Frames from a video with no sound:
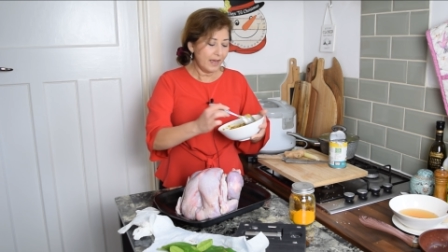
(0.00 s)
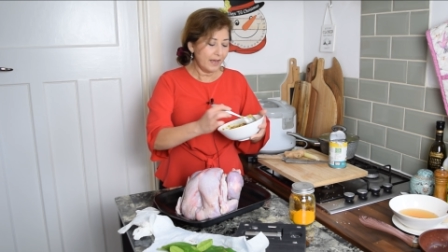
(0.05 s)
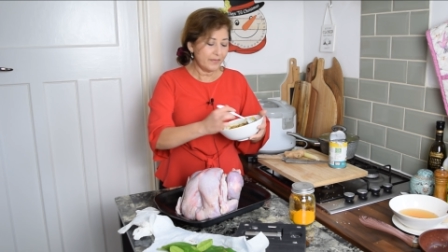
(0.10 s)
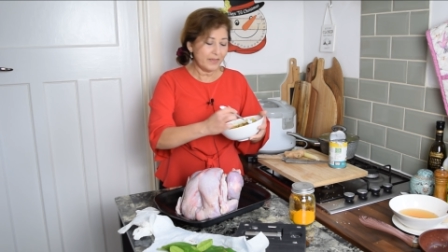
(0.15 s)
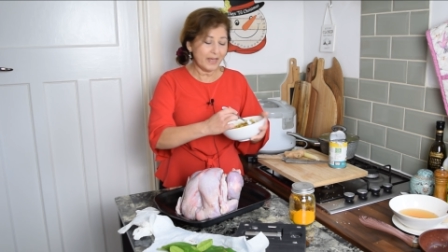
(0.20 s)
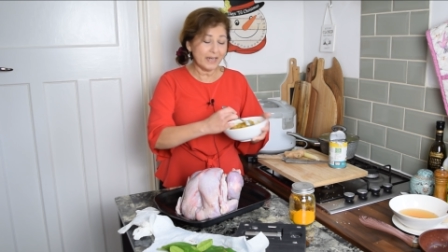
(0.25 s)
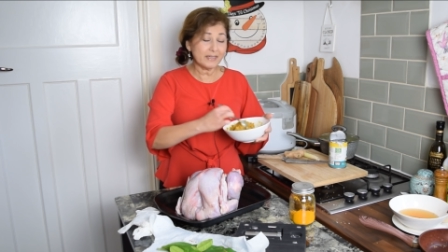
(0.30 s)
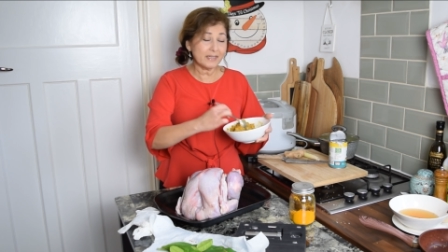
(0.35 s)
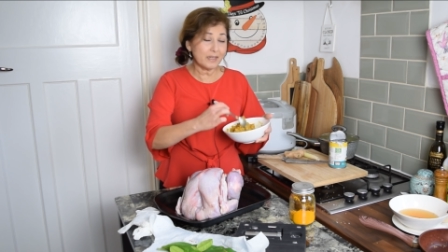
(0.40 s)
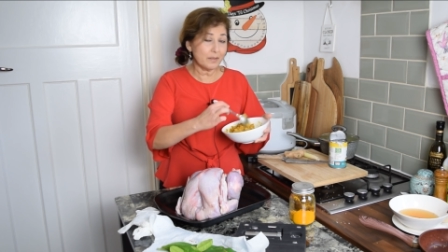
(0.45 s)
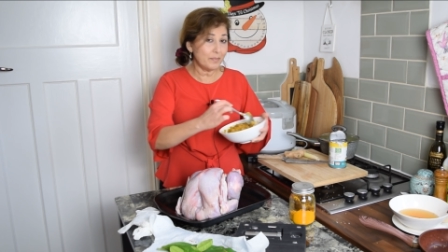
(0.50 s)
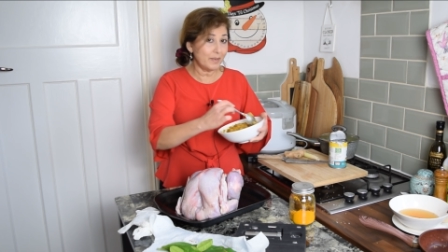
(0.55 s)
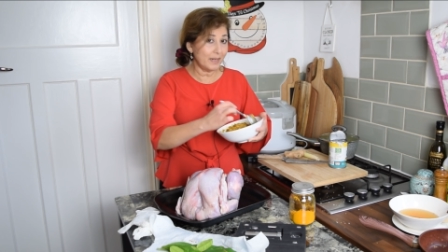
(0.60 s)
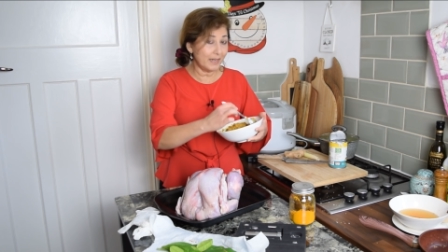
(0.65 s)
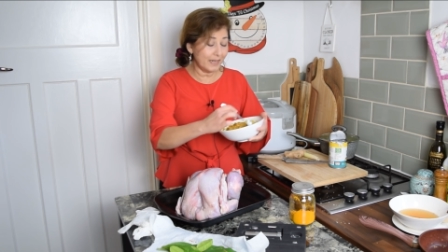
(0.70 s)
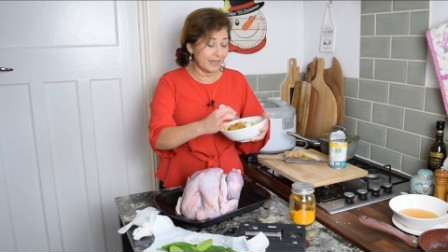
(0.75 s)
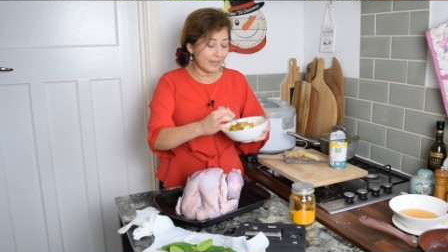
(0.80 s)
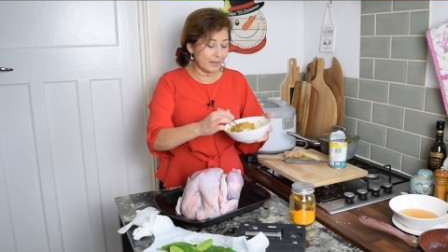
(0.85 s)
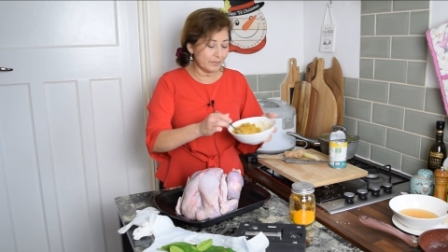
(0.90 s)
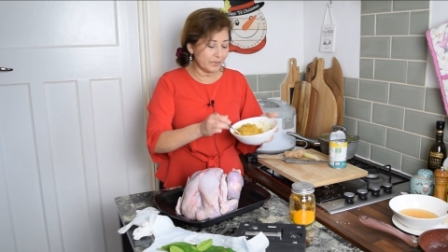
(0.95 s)
That's
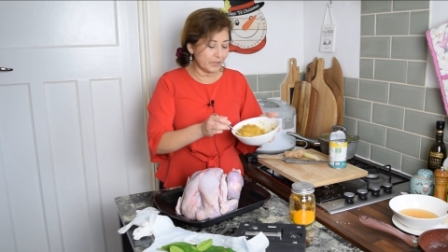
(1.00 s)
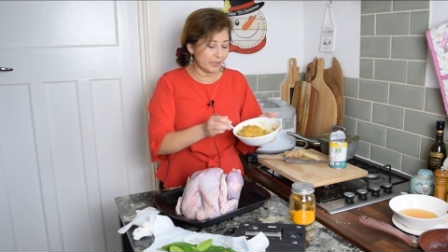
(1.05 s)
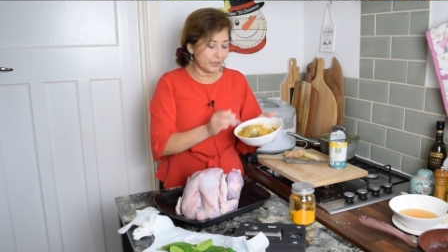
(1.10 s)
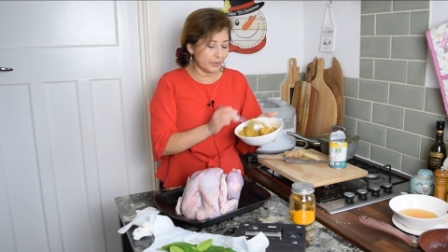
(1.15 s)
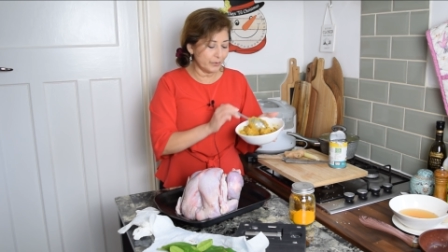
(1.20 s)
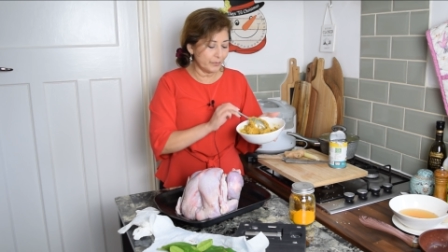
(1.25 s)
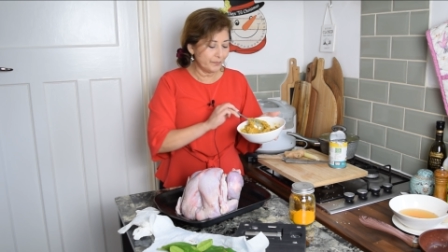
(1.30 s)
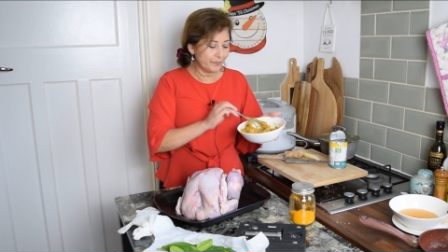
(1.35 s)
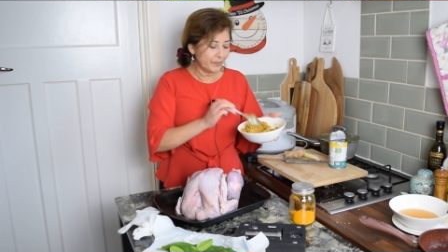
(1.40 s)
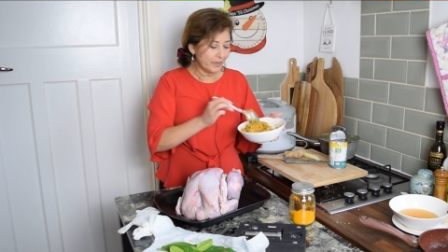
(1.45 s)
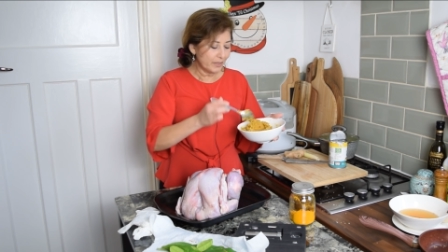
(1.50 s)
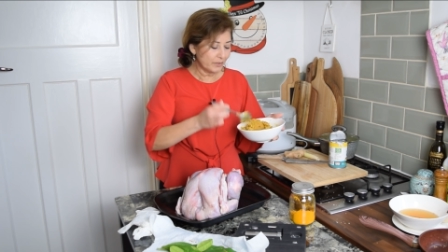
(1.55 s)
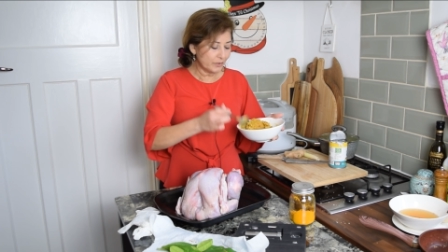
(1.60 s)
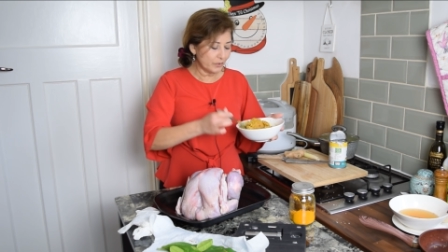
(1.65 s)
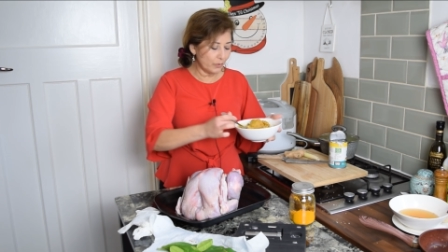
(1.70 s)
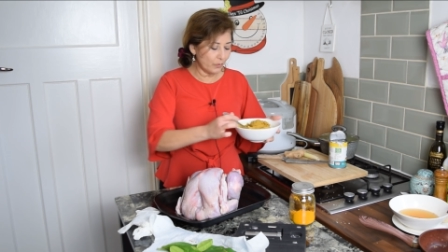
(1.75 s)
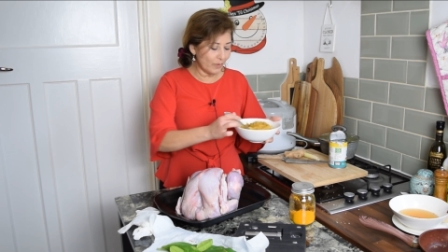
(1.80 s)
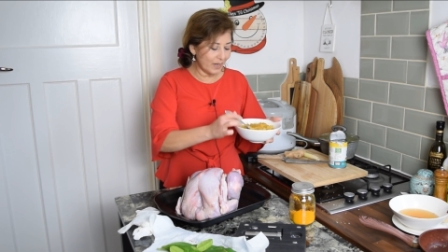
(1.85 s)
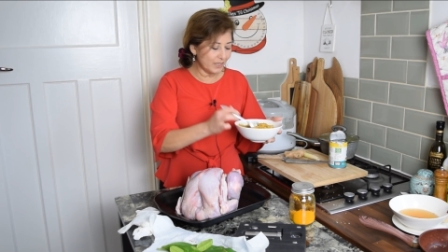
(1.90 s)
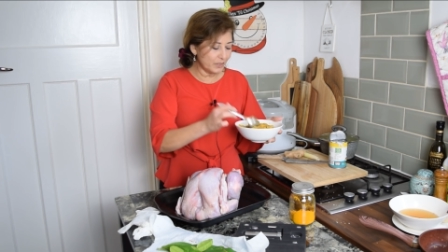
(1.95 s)
completely up to you.
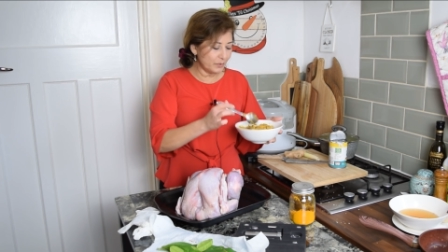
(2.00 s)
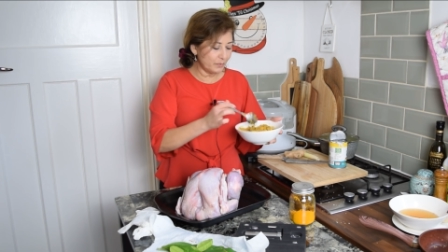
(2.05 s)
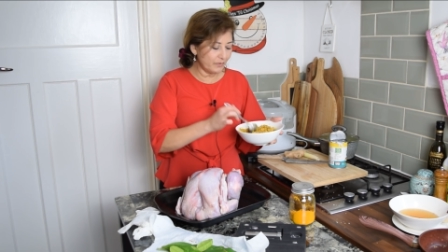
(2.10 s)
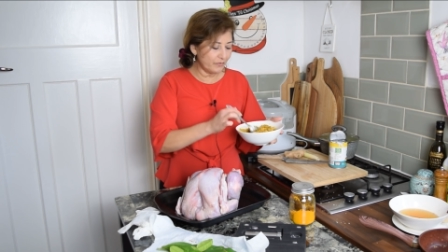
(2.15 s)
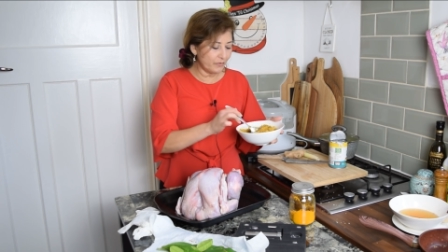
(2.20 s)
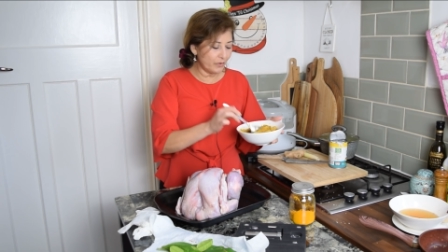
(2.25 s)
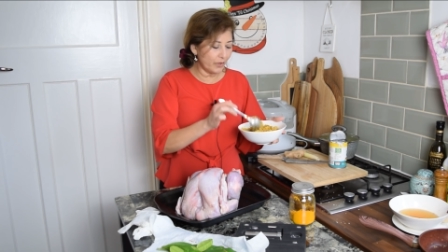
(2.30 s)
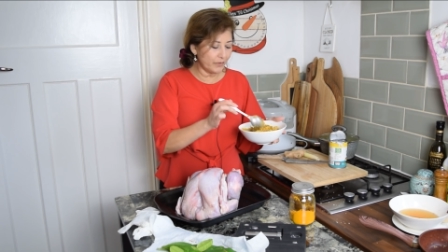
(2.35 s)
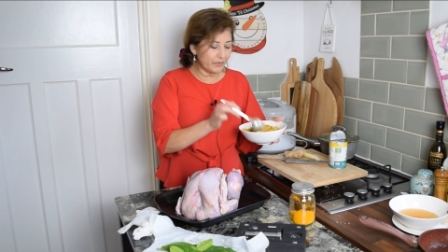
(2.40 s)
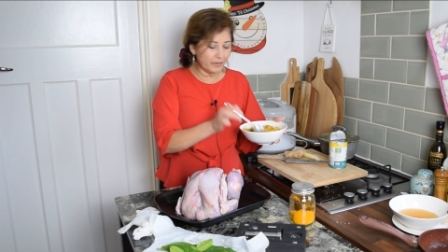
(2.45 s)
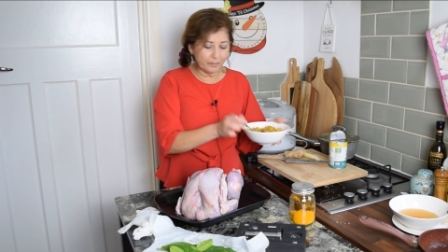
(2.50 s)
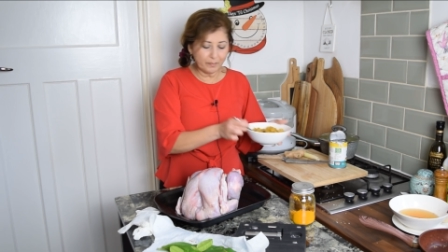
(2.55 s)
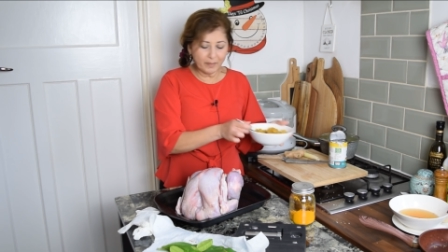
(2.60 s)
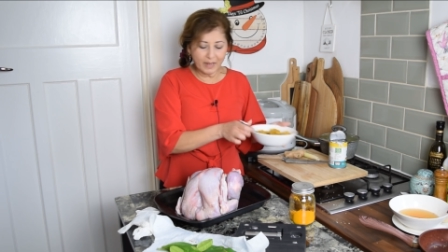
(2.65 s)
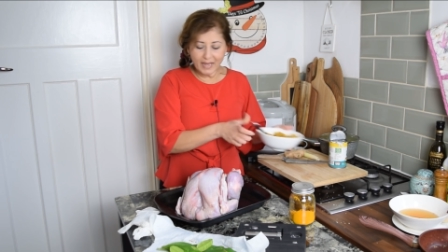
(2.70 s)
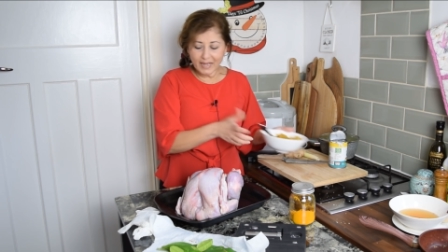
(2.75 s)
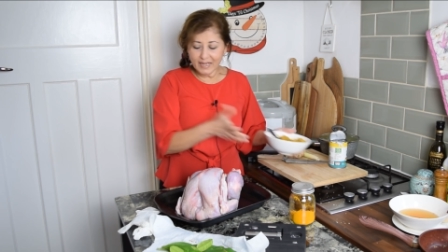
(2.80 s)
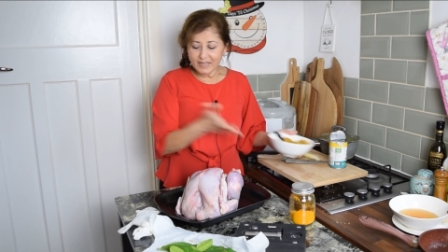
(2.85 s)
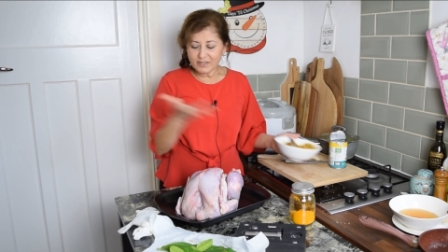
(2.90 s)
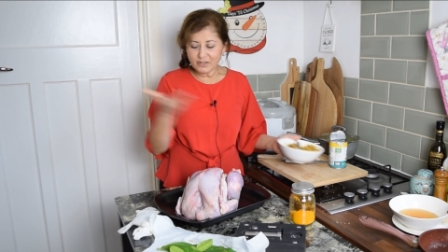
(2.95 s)
So once we've got the
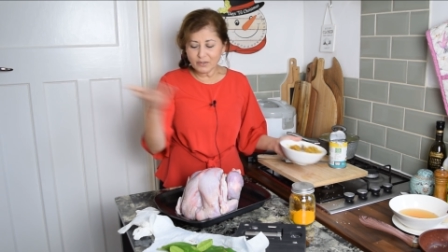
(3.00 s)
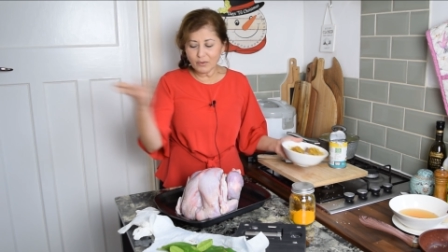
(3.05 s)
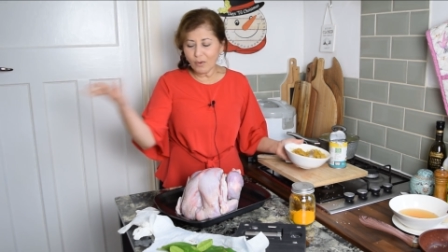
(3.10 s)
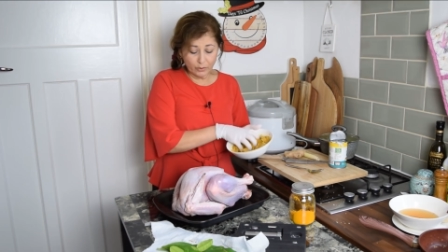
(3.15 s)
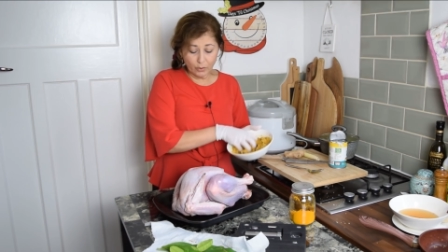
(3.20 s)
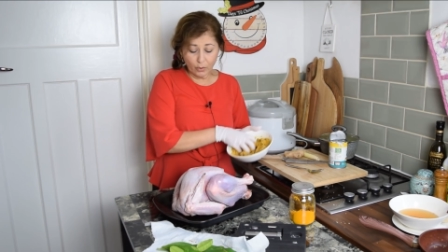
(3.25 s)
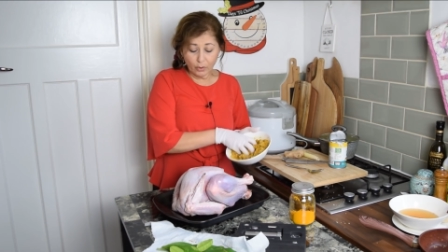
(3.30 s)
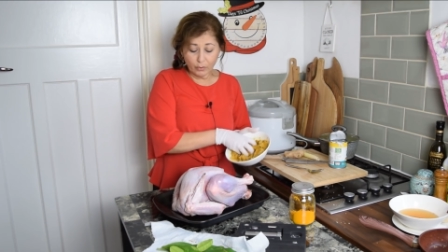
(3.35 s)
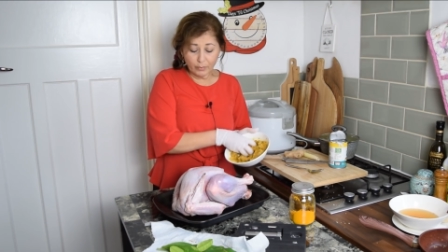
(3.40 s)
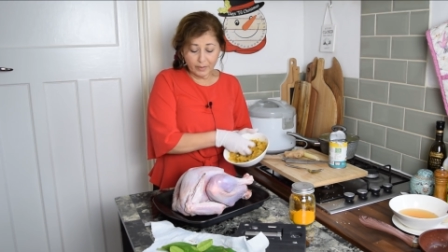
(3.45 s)
paste, all